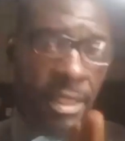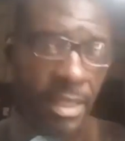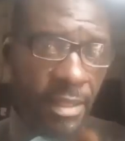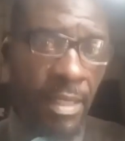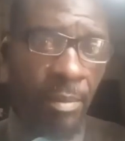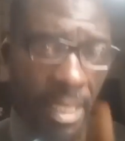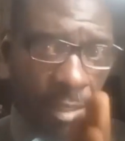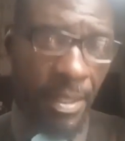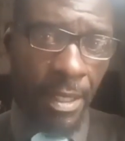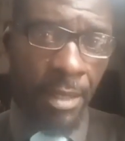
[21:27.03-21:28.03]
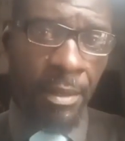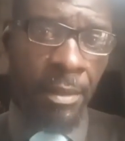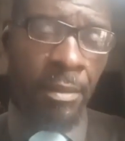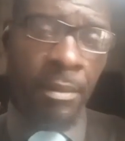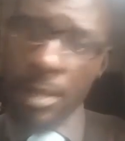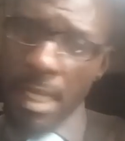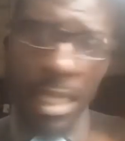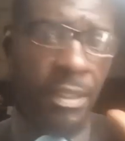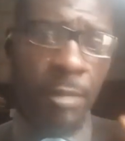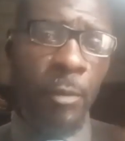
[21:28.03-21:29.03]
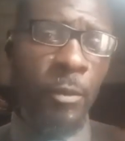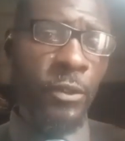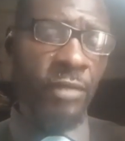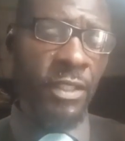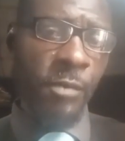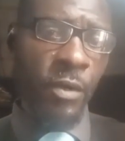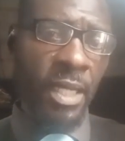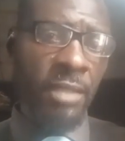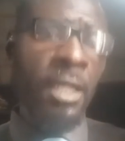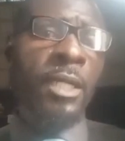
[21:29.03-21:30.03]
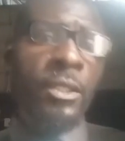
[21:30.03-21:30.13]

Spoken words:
3 things about Benin. And that is the purpose of this broadcast.